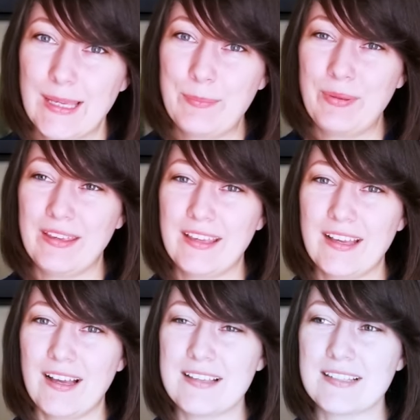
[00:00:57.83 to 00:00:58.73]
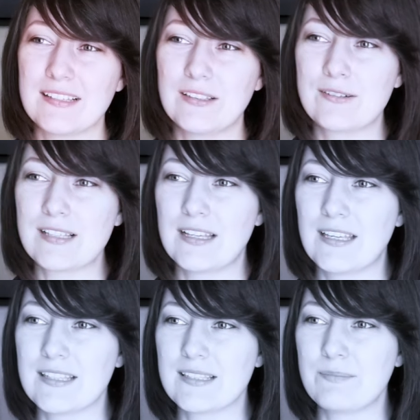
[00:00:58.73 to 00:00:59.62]
because it looks like
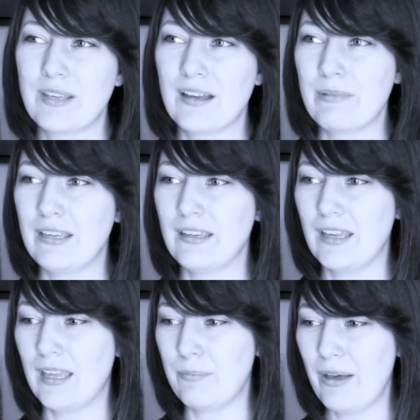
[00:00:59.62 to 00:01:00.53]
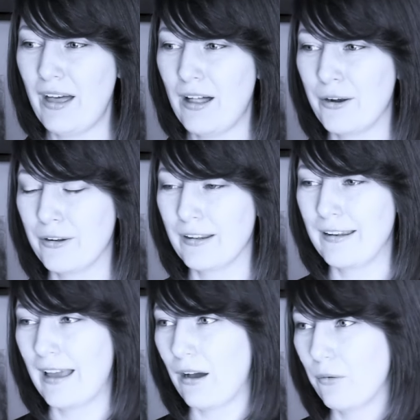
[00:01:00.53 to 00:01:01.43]
it's becoming a pattern now.